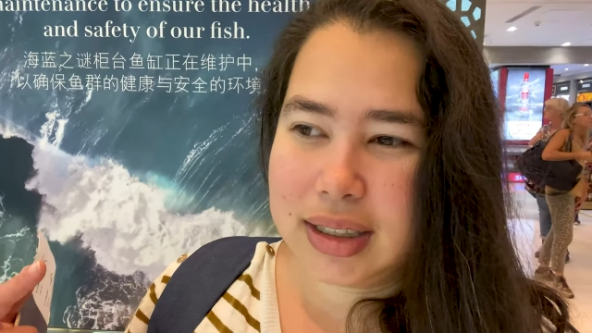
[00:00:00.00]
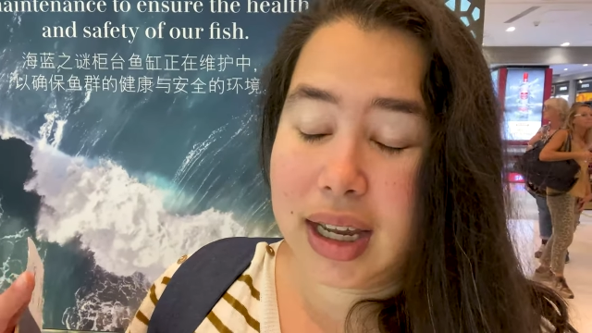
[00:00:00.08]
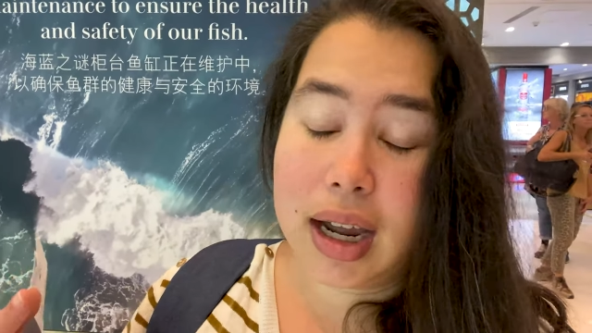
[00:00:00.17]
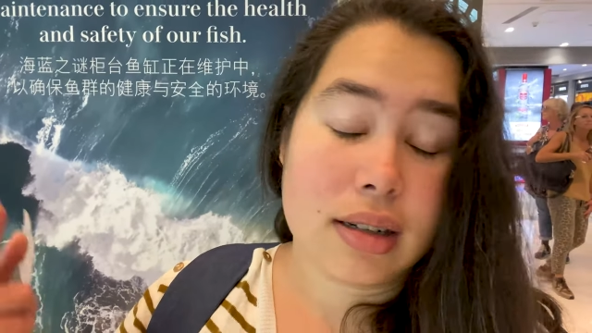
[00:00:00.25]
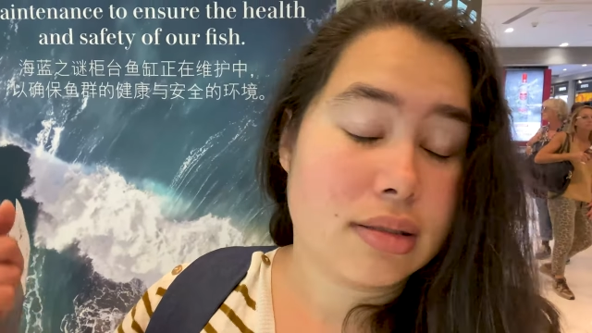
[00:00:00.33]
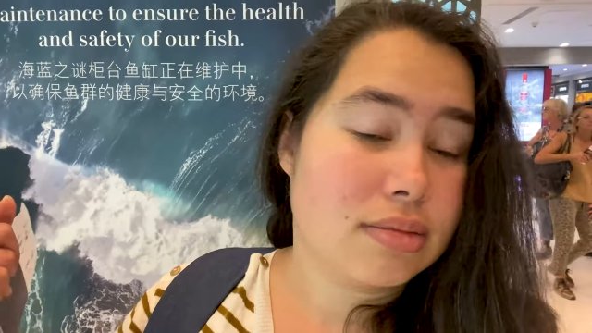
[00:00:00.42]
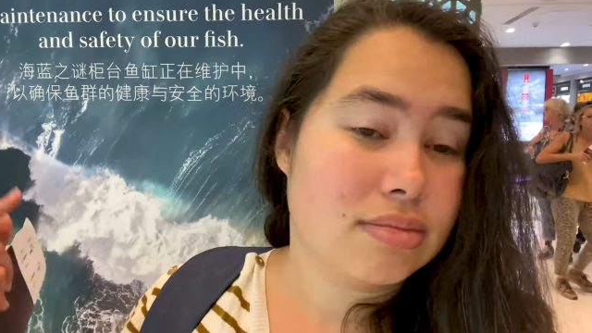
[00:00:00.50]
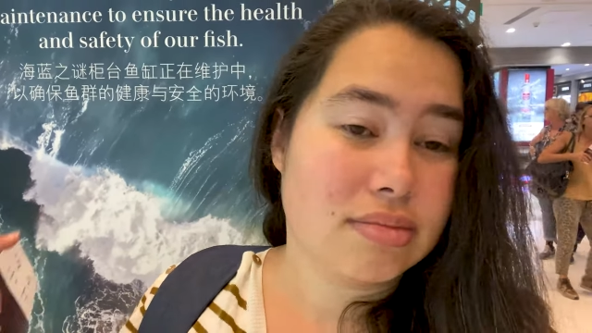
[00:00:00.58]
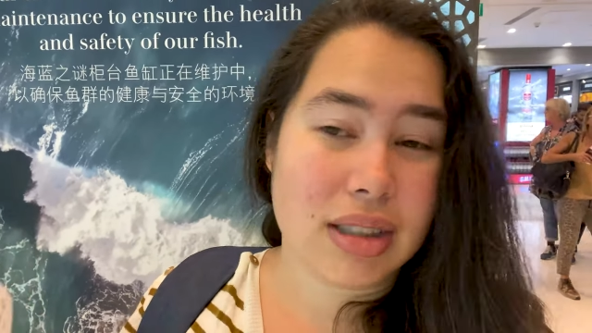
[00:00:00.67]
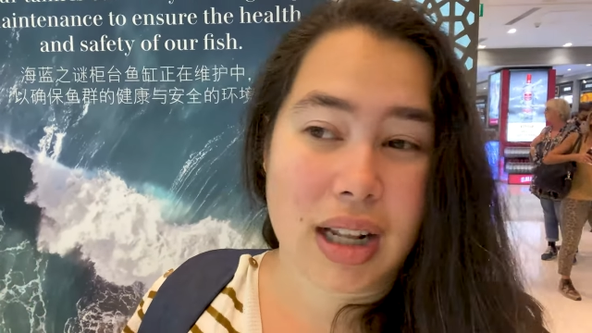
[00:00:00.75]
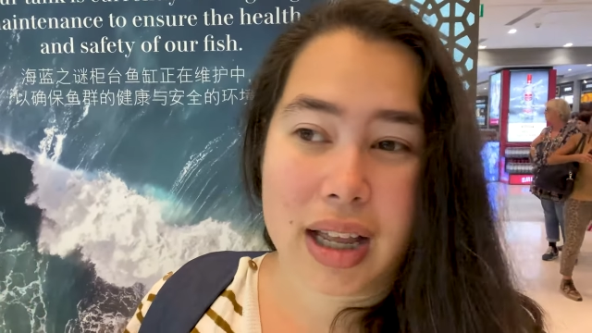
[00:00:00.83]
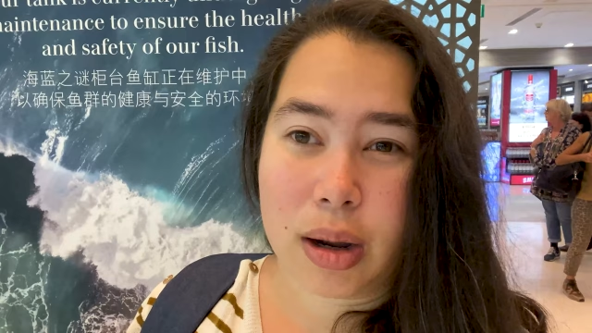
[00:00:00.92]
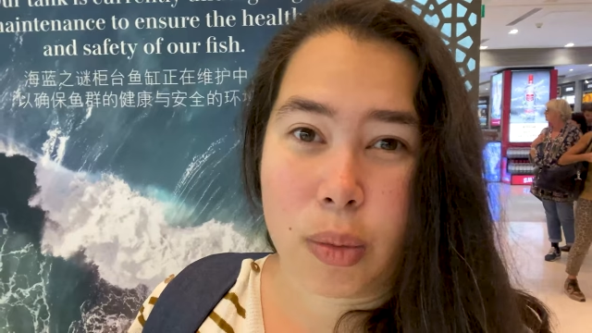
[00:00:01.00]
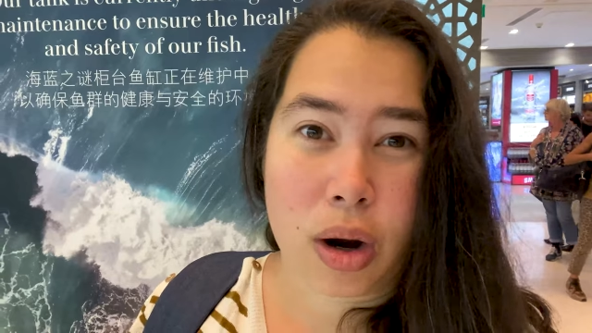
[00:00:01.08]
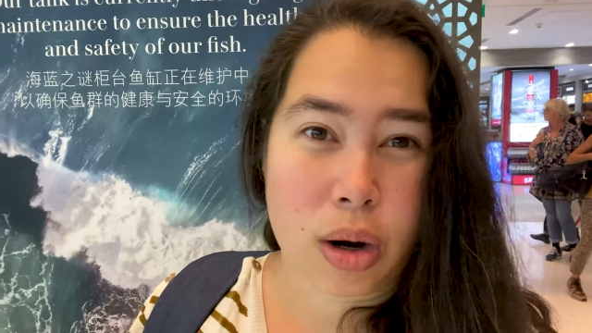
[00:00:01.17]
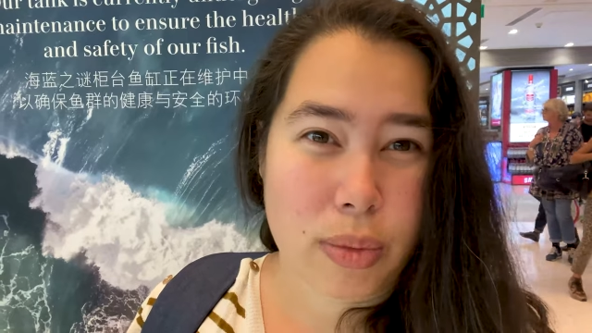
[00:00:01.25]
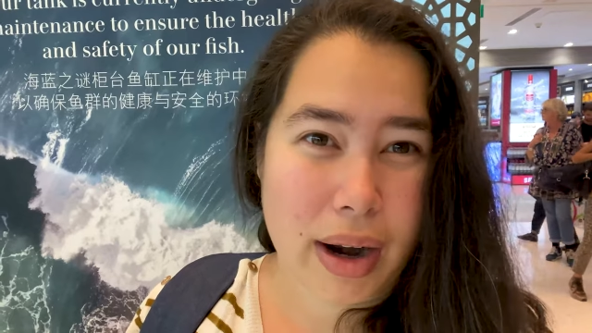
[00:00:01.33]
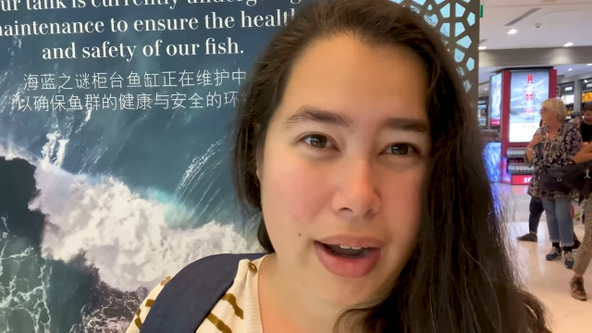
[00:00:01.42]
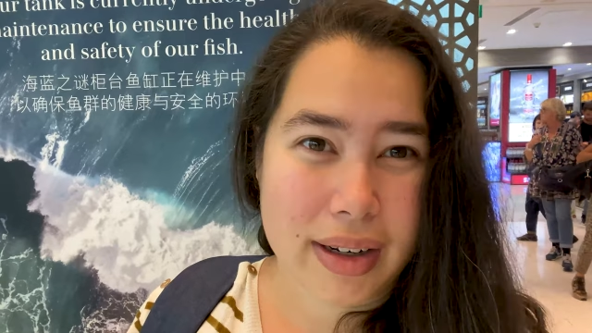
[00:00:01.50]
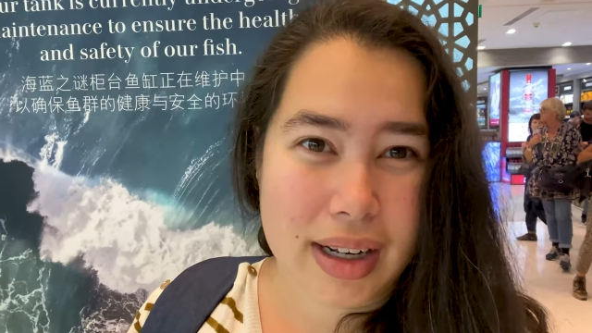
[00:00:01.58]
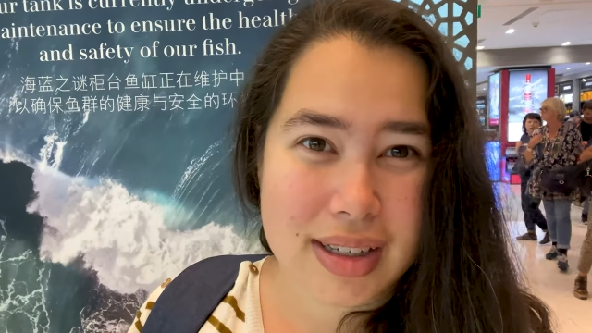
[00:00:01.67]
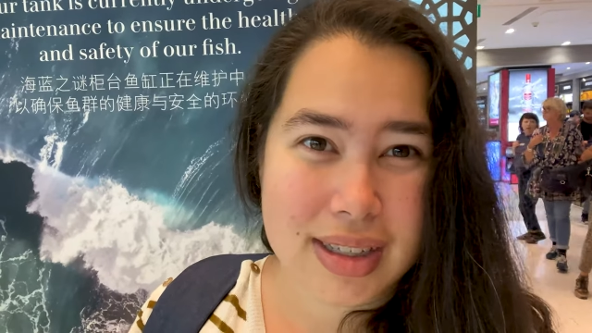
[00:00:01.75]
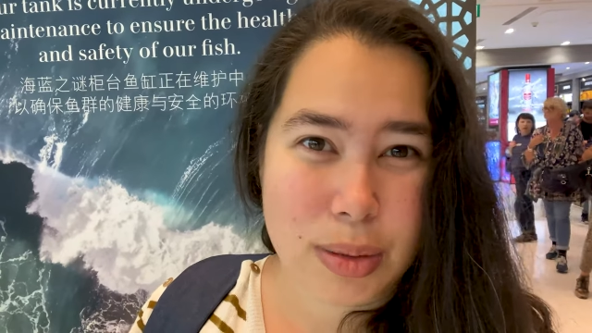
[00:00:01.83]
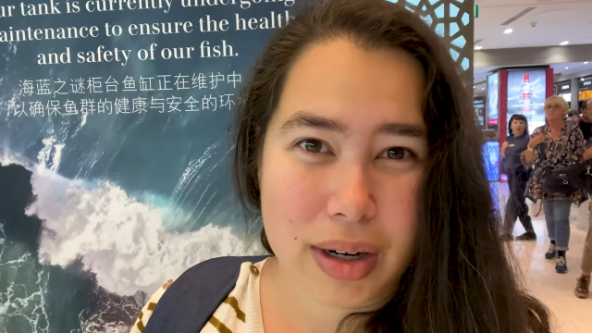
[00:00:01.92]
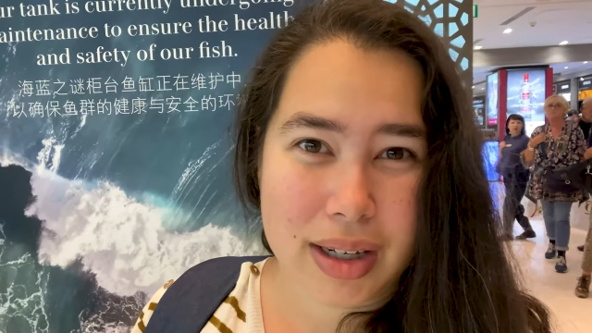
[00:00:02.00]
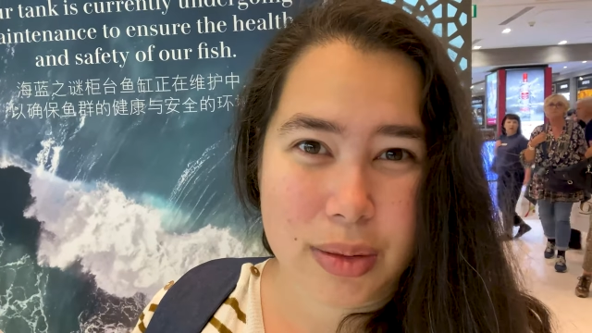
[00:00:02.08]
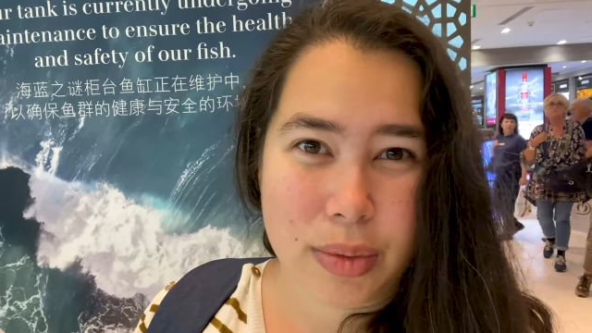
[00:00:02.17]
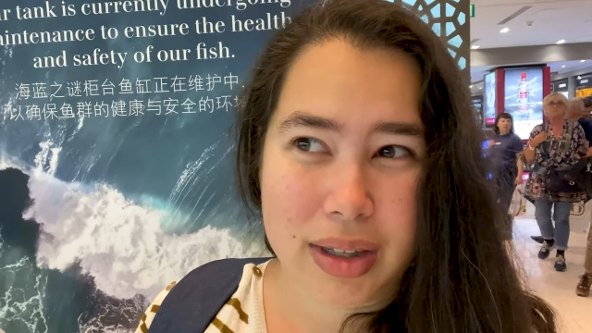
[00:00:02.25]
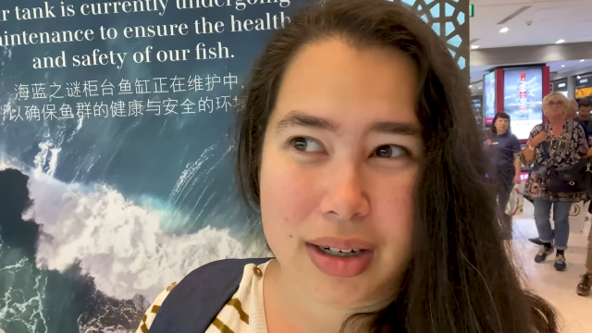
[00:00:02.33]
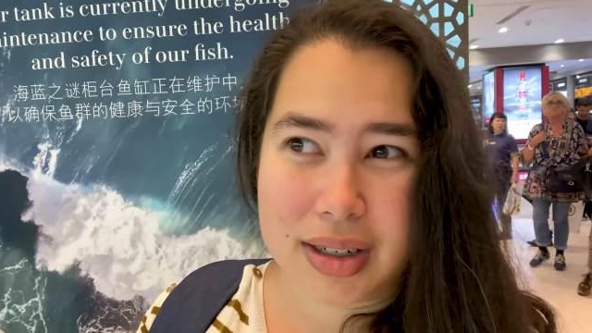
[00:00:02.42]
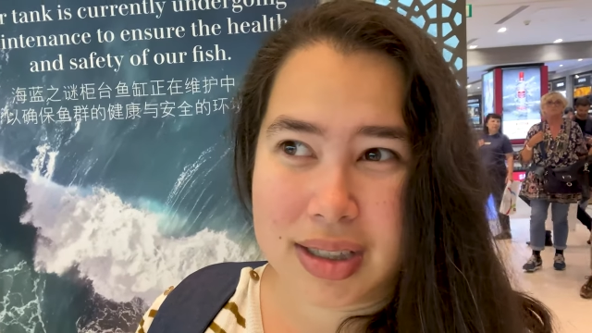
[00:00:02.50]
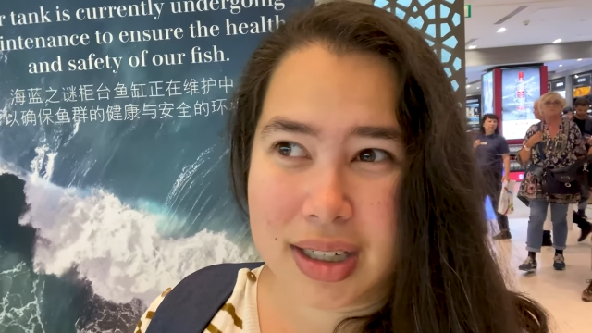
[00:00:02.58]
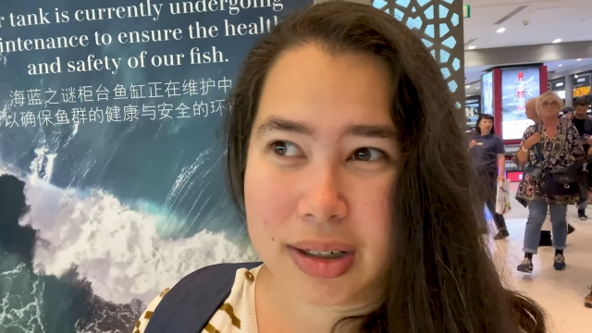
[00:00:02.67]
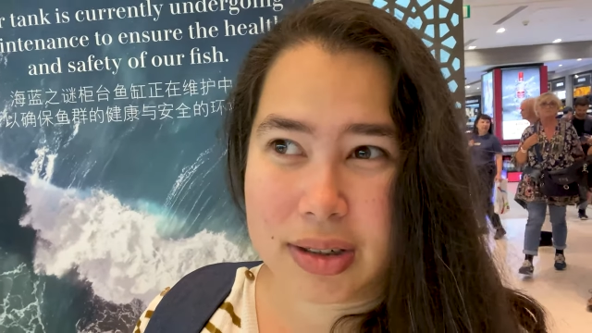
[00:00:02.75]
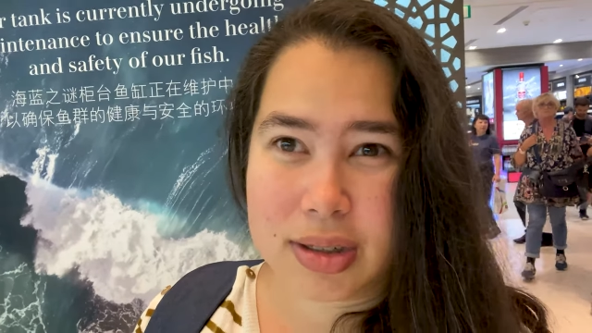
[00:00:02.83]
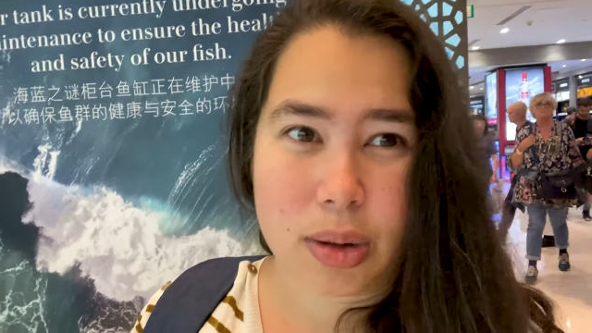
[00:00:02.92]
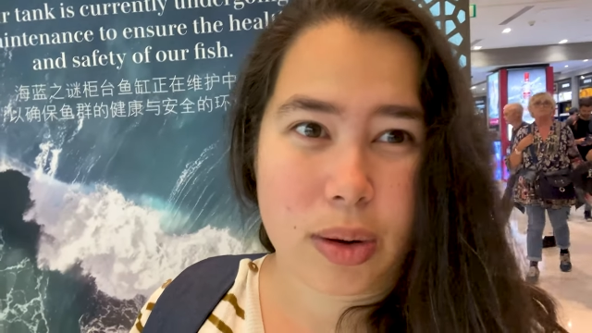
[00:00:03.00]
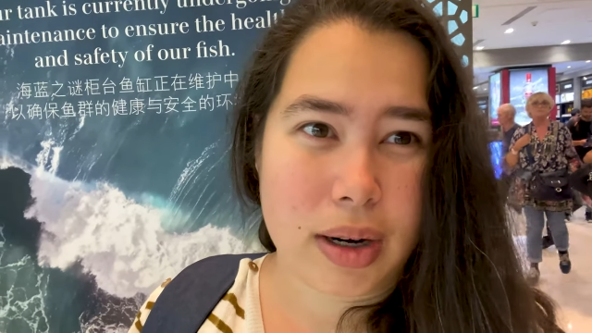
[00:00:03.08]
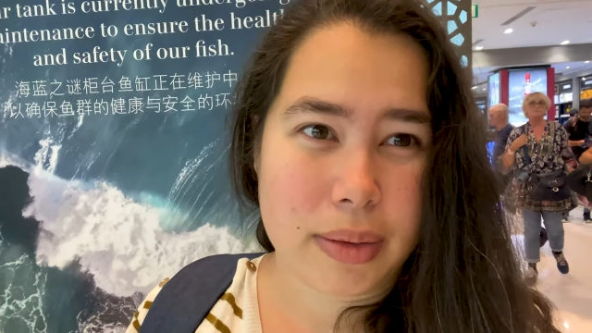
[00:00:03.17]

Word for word: yeah, we like walk around and see what it, what there is here. So